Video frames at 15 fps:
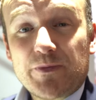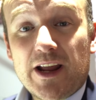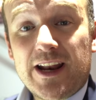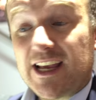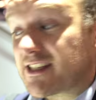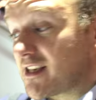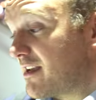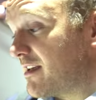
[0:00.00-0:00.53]
And
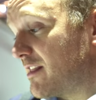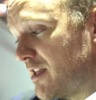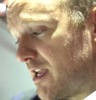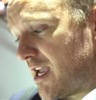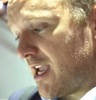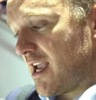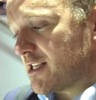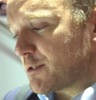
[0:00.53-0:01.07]
it's
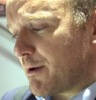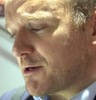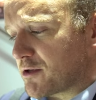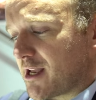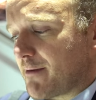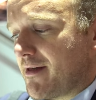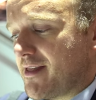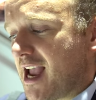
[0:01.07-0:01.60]
the
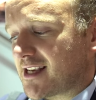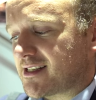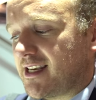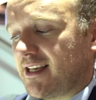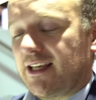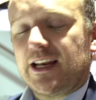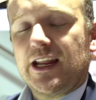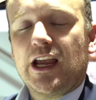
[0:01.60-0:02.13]
special thing about the
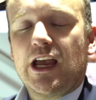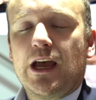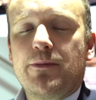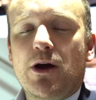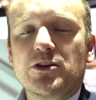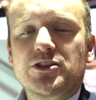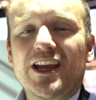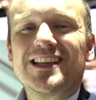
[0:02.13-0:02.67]
XD linear
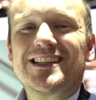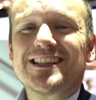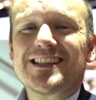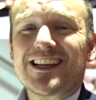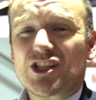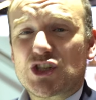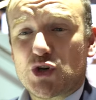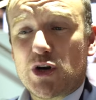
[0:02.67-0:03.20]
motor is it's
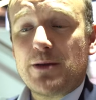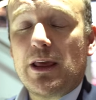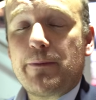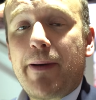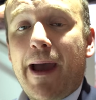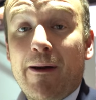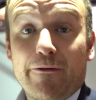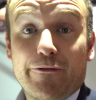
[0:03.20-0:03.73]
extremely
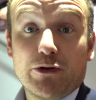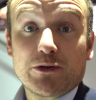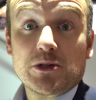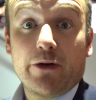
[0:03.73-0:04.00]
powerful.